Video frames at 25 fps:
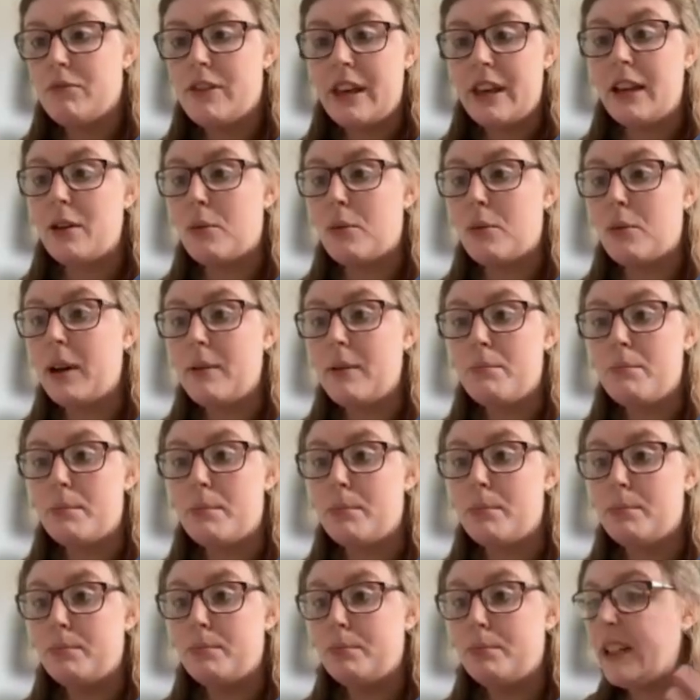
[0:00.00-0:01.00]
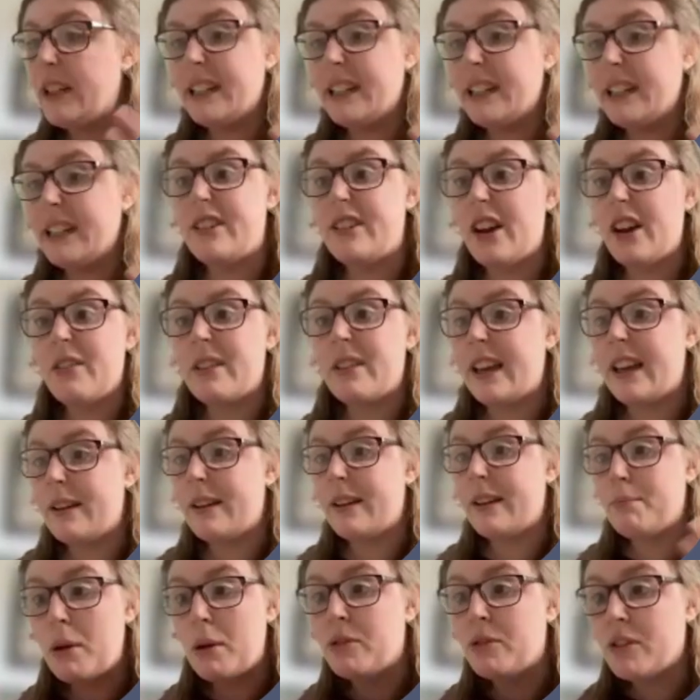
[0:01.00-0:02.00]
think we're brilliant, don't
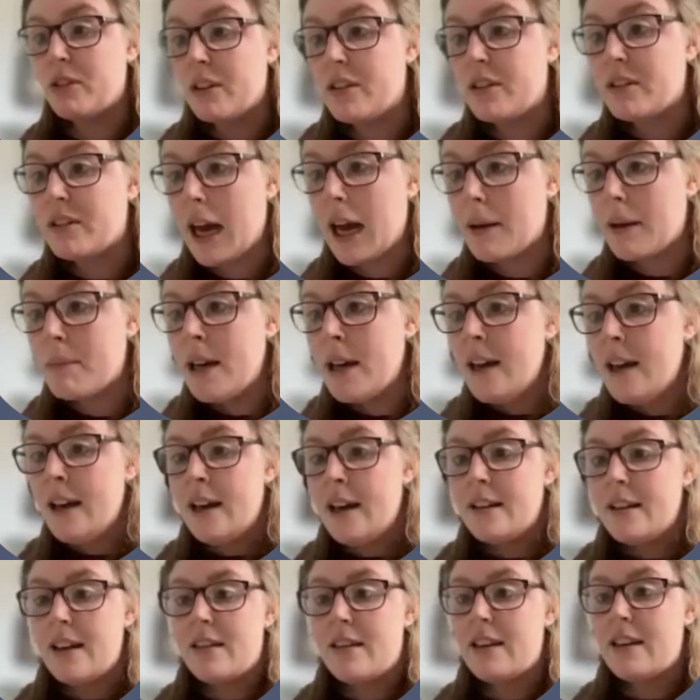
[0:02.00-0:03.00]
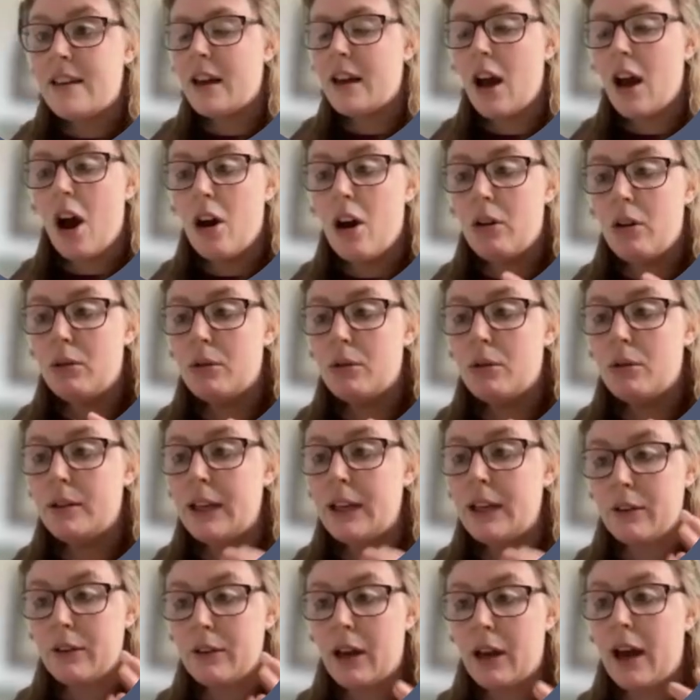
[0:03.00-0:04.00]
they? Most of the time, they think, "Oh,
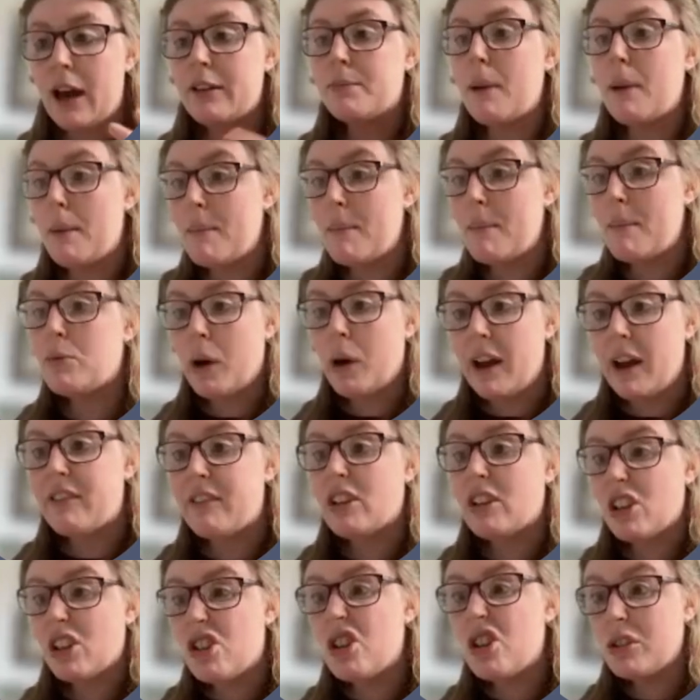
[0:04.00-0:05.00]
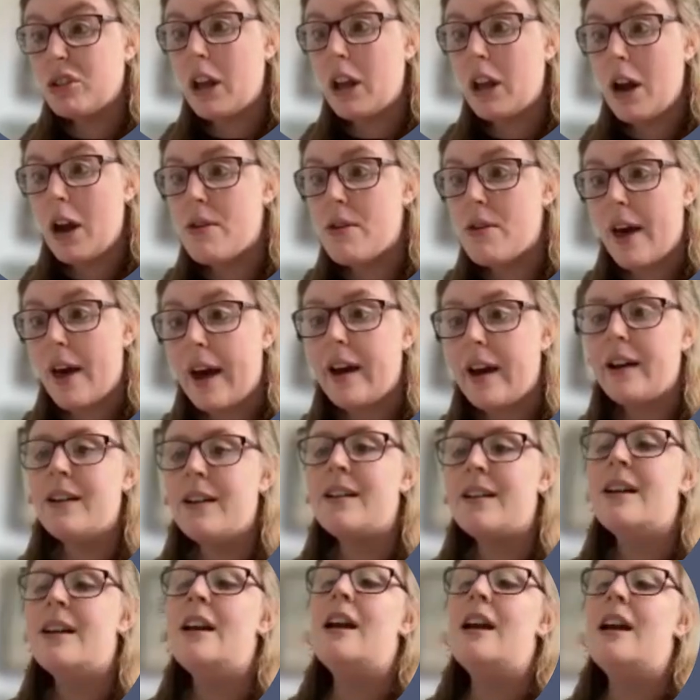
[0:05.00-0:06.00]
I'll ask my midwife because she'll know
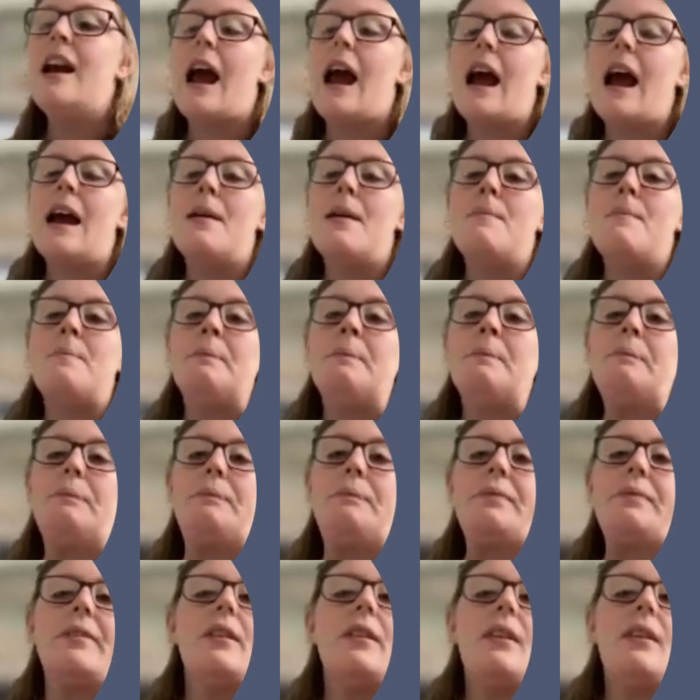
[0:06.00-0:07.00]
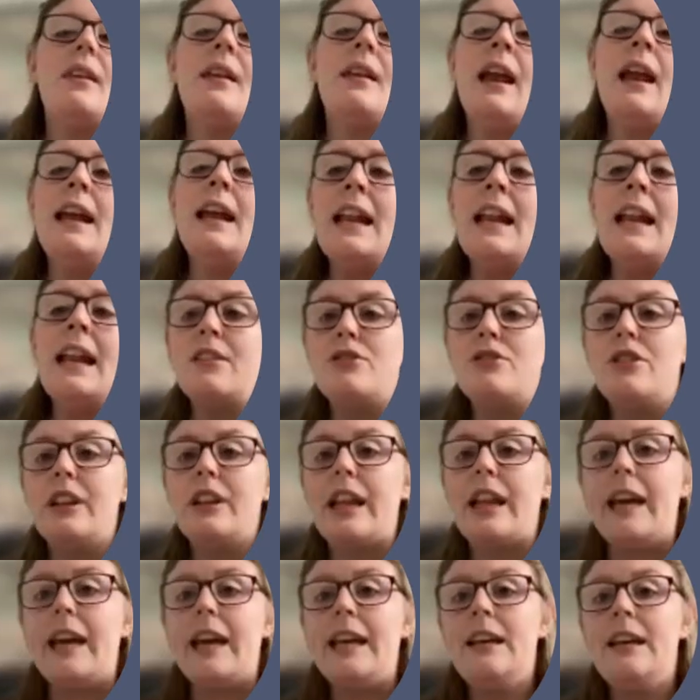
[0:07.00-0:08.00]
that." And
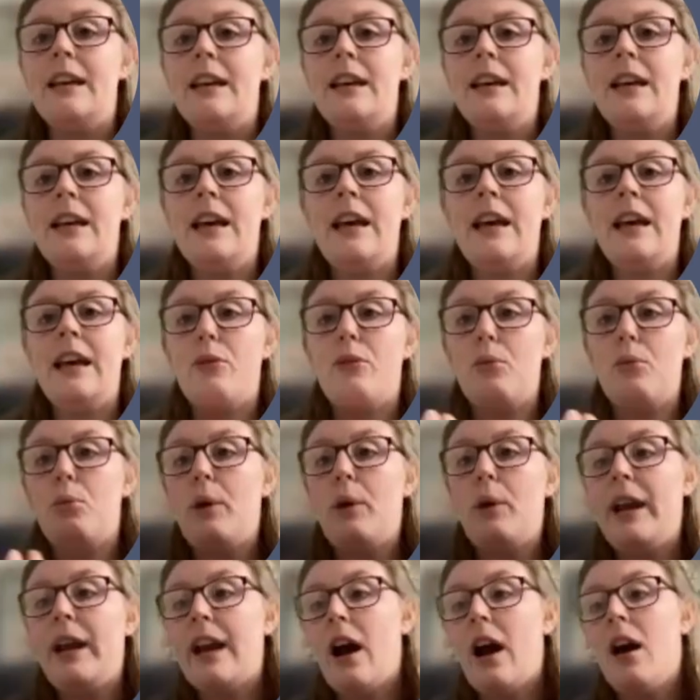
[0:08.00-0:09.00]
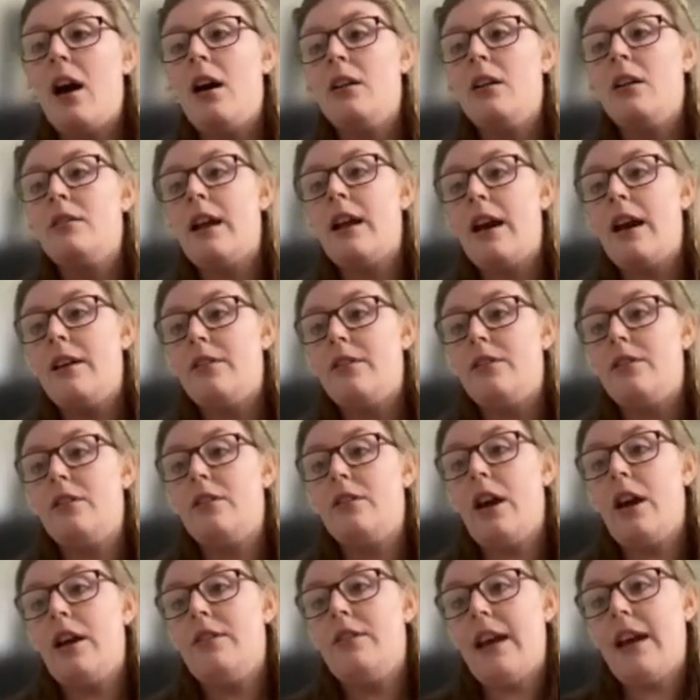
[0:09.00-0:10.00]
actually, if we aren't
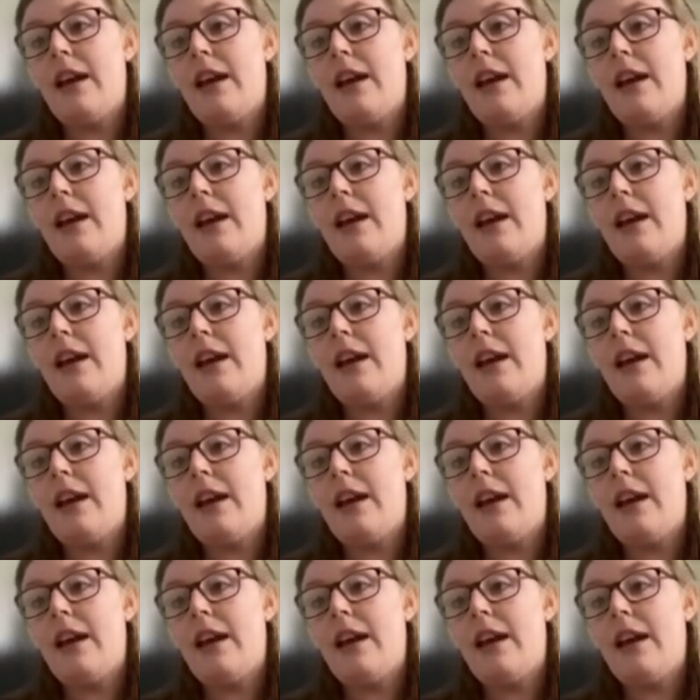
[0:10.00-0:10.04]
as